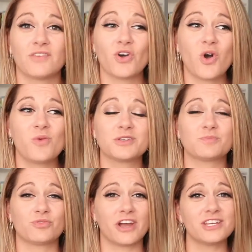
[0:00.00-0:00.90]
If a home is
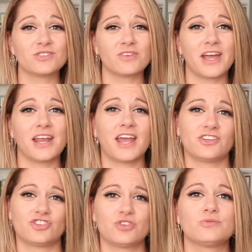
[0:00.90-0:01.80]
priced right
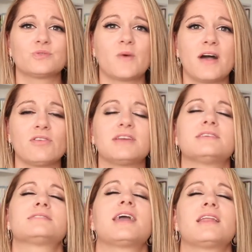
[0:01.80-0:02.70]
and shows well, it
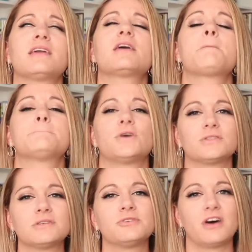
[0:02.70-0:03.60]
is getting
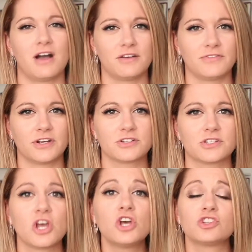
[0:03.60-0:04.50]
multiple
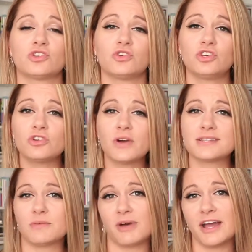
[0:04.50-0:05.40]
offers. So you
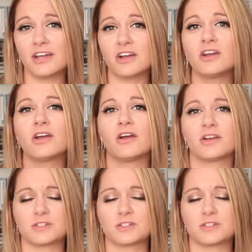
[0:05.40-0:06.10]
as a buyer are